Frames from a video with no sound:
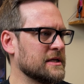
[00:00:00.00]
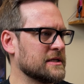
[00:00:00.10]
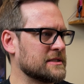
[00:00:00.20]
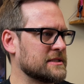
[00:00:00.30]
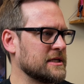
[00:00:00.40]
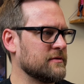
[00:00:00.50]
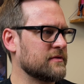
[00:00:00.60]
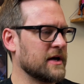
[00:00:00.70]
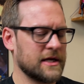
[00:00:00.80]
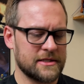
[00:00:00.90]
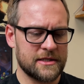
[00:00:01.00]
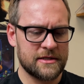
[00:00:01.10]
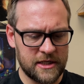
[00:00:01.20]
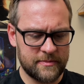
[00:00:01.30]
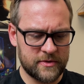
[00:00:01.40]
let's see, we've got
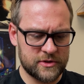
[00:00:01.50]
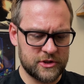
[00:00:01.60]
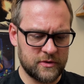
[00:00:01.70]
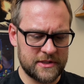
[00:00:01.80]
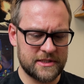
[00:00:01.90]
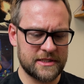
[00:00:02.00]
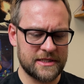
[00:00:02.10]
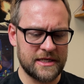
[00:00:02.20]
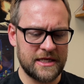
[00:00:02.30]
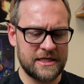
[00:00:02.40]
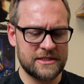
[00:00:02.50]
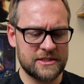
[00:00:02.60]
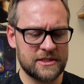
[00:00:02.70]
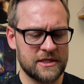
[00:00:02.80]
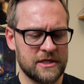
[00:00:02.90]
double jointed
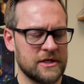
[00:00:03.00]
knees,